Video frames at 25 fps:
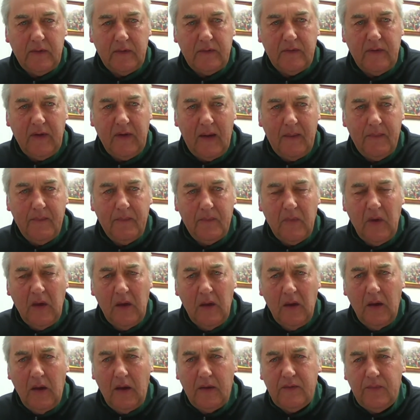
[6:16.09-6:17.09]
It's um,
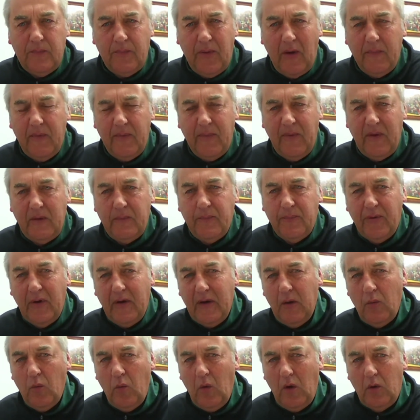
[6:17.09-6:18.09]
it's probably been
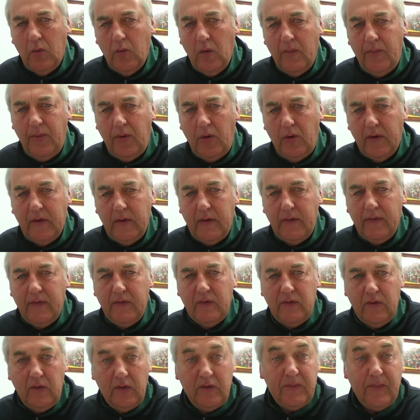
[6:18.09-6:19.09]
pretty well reported
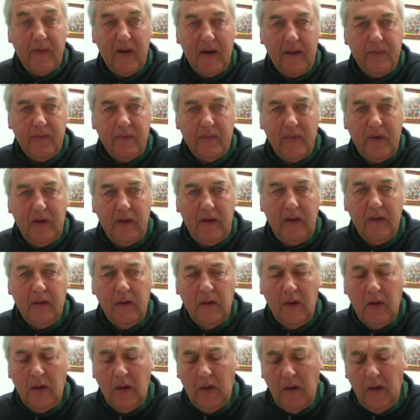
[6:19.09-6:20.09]
in the newspaper and
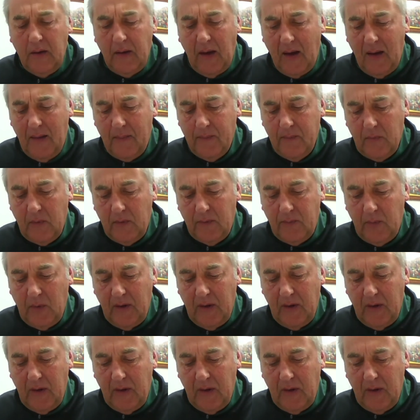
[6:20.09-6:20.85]
media um,